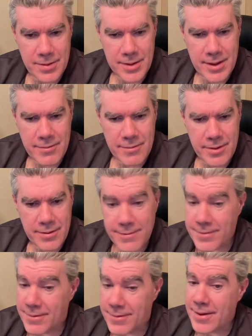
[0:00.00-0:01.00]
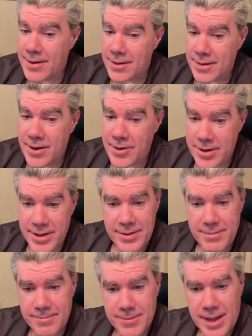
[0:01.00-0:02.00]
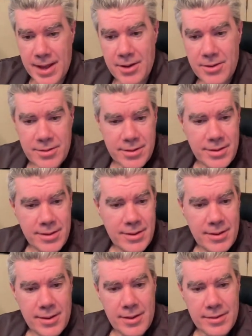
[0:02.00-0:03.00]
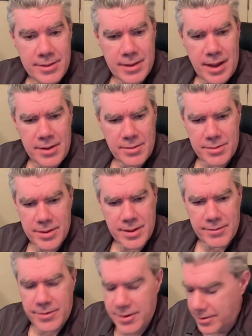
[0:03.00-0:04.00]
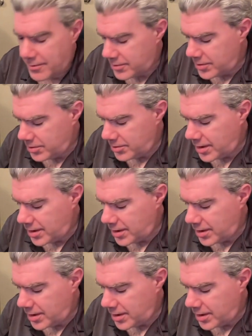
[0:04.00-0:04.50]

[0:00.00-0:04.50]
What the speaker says: think I've heard of singularity DAO. I don't think I've heard of new